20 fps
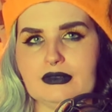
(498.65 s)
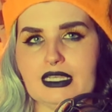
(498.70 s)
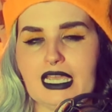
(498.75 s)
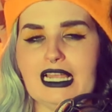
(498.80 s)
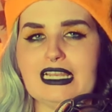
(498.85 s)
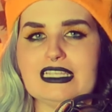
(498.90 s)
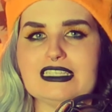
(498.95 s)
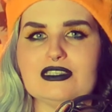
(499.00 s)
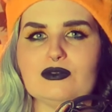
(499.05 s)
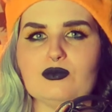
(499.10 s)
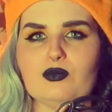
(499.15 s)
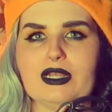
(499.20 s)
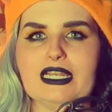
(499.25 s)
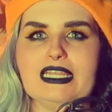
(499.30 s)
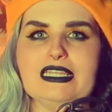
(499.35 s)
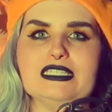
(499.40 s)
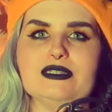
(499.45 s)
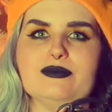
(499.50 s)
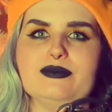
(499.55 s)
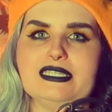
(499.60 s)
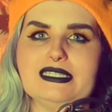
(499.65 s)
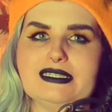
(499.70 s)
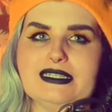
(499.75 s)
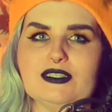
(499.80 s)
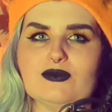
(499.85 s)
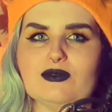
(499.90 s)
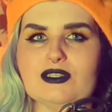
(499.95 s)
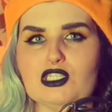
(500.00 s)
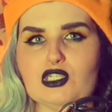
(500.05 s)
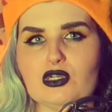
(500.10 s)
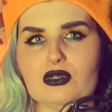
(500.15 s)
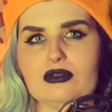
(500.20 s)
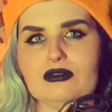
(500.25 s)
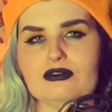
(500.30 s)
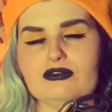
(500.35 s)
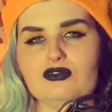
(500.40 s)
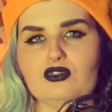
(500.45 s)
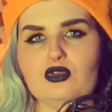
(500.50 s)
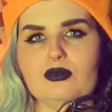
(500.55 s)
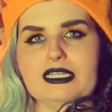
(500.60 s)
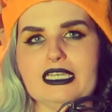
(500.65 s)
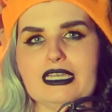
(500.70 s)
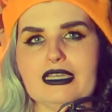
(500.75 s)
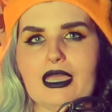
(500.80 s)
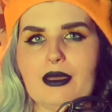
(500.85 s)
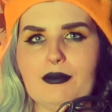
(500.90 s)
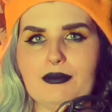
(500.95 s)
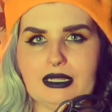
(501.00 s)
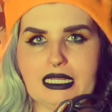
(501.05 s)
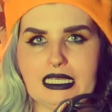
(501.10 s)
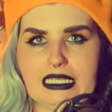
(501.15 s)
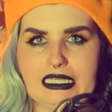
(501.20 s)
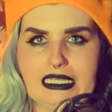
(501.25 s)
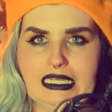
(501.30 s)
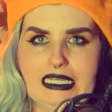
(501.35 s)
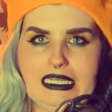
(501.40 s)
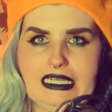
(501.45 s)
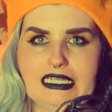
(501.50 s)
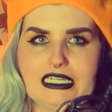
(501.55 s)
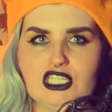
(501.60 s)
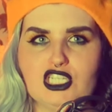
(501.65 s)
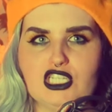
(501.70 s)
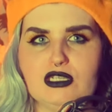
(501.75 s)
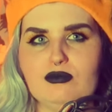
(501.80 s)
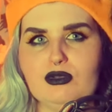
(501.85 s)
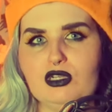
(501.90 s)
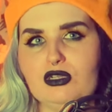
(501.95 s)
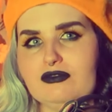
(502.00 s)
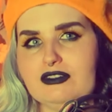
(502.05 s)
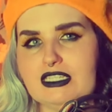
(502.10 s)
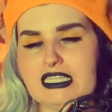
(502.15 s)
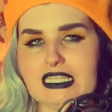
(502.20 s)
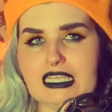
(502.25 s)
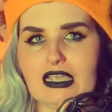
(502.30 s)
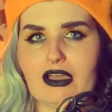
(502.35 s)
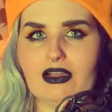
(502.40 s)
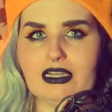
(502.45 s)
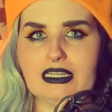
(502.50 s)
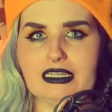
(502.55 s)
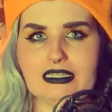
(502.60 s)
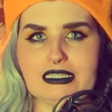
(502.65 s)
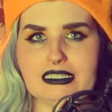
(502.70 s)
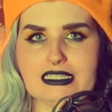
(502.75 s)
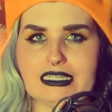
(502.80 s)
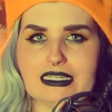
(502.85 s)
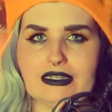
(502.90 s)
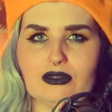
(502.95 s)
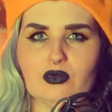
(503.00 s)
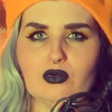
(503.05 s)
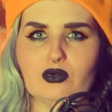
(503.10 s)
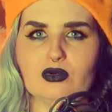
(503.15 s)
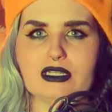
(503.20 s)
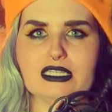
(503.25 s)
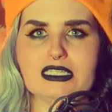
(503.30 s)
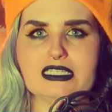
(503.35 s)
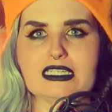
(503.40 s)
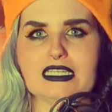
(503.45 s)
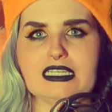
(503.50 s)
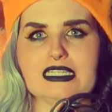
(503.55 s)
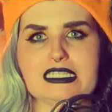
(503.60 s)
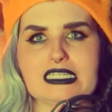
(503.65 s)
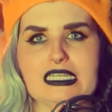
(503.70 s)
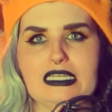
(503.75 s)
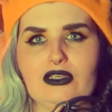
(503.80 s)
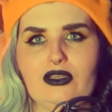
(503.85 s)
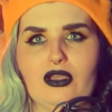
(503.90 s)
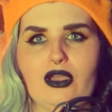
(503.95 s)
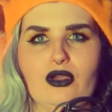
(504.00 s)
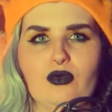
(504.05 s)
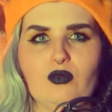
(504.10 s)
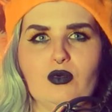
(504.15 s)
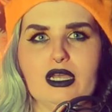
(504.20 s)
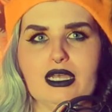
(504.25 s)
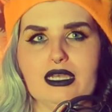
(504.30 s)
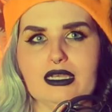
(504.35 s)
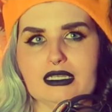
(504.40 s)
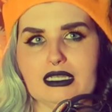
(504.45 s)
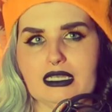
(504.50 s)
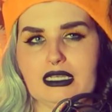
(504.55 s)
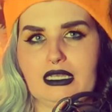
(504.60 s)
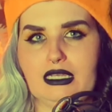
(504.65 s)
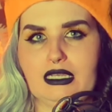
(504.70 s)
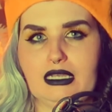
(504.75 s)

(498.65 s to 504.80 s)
Alison went into business with John, forming a company, and she moved to the island in order to continue her work,